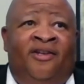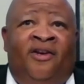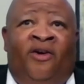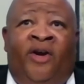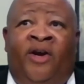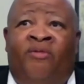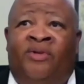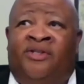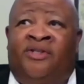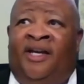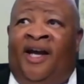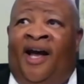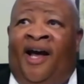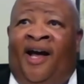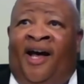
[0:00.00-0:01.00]
here was
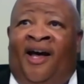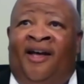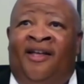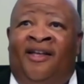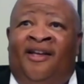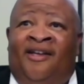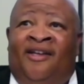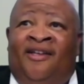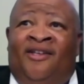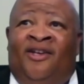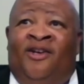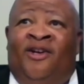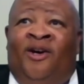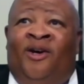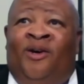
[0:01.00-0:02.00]
a guy,
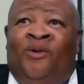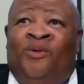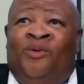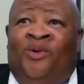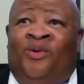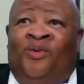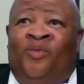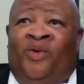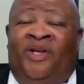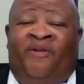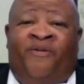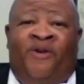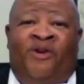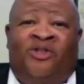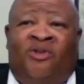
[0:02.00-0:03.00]
when
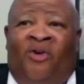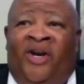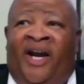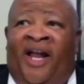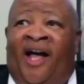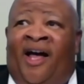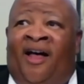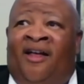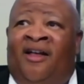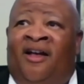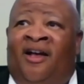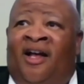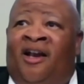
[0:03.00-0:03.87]
he first started out,